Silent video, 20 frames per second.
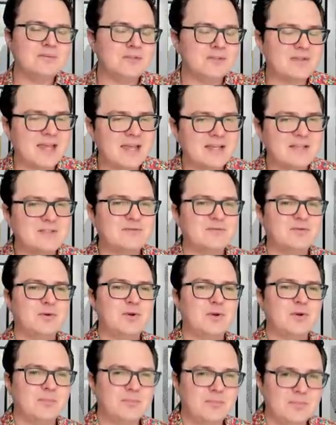so that is for
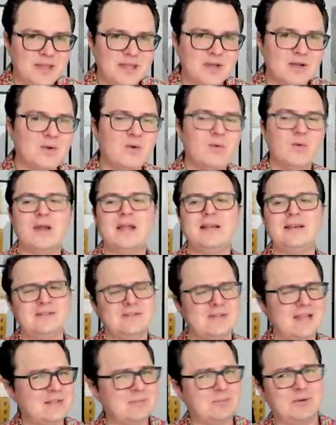your Bitcoin,
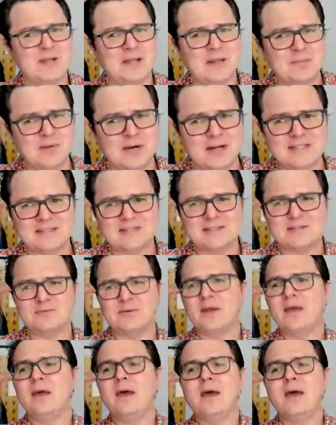so that's pretty impressive.